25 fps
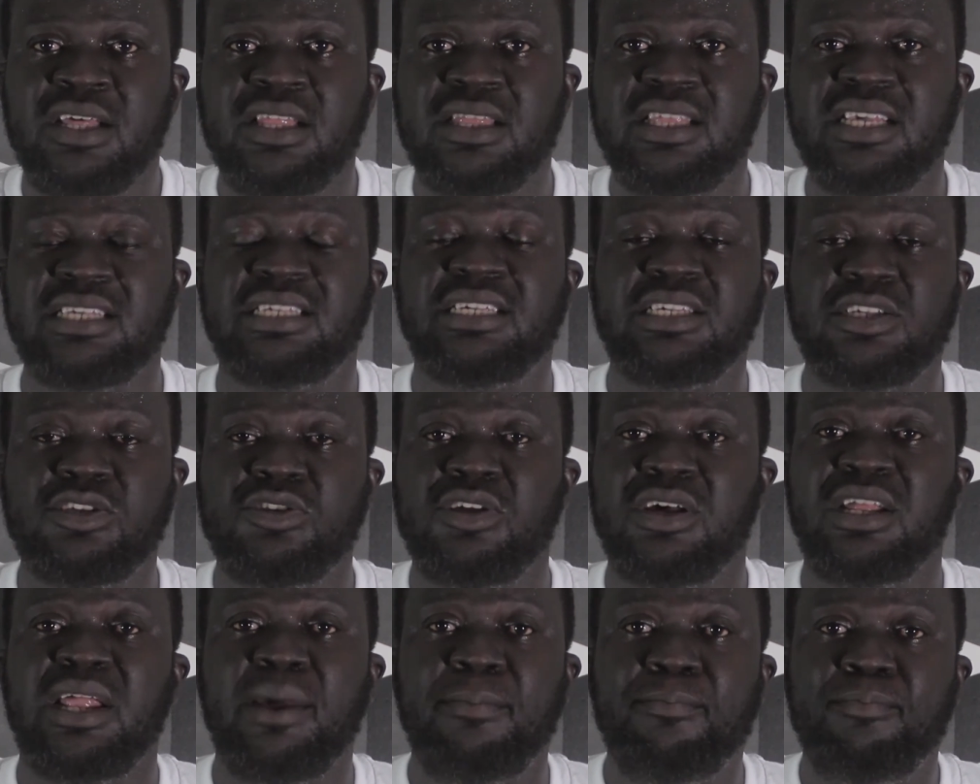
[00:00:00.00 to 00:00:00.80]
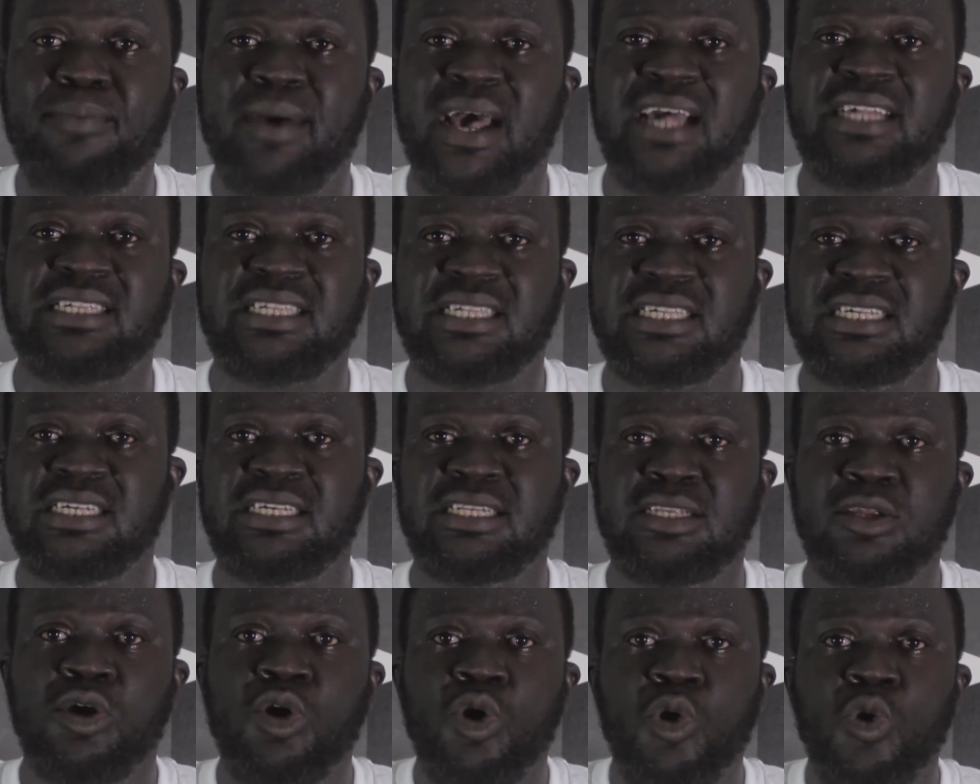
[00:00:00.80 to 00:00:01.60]
This is not a
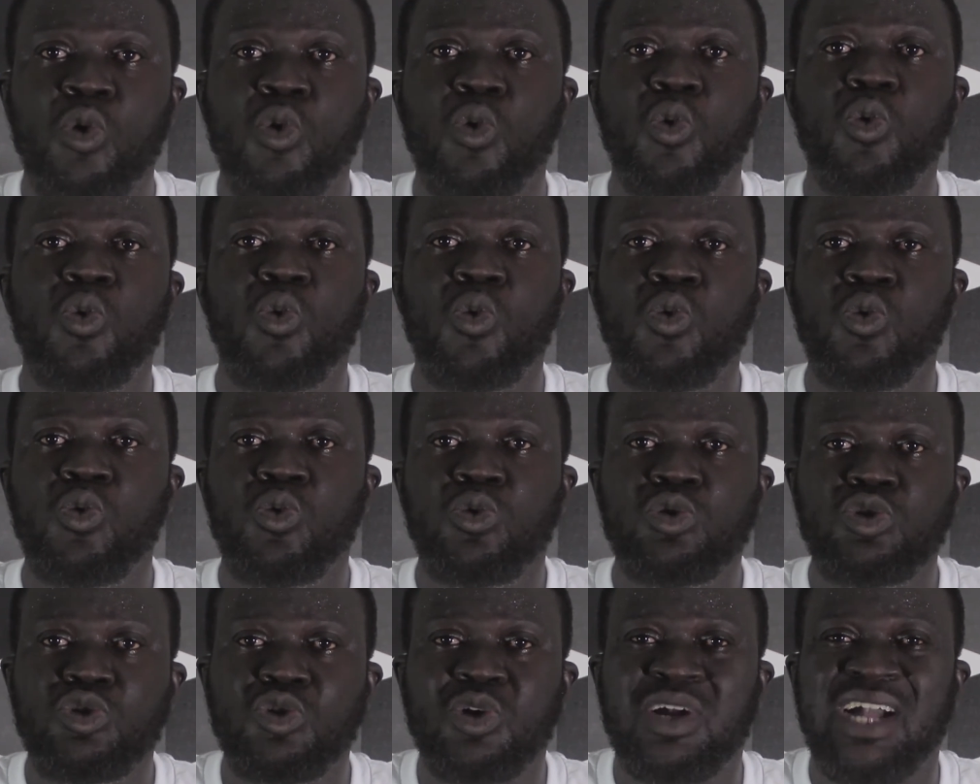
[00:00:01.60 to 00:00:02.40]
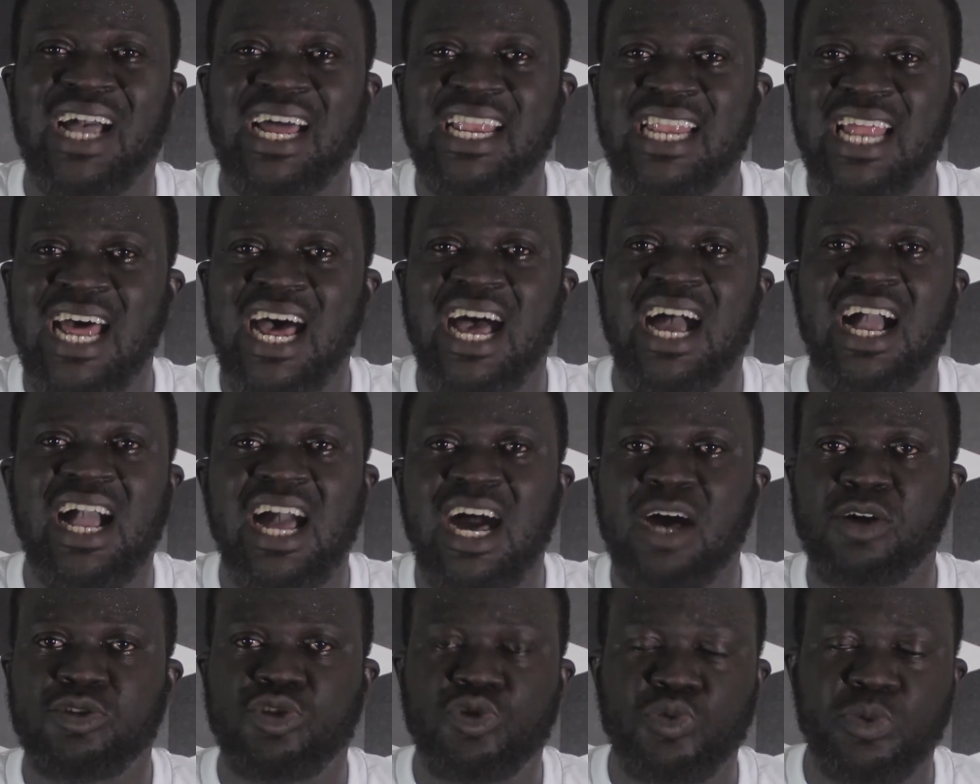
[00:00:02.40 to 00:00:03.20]
person who you can hang
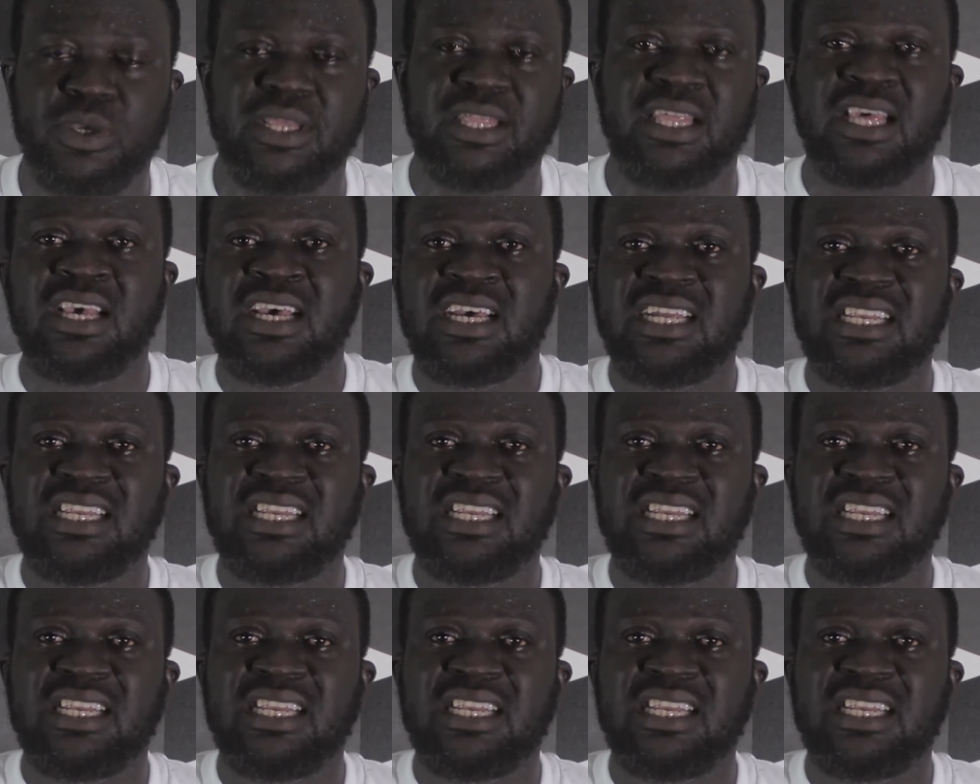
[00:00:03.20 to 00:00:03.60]
out with.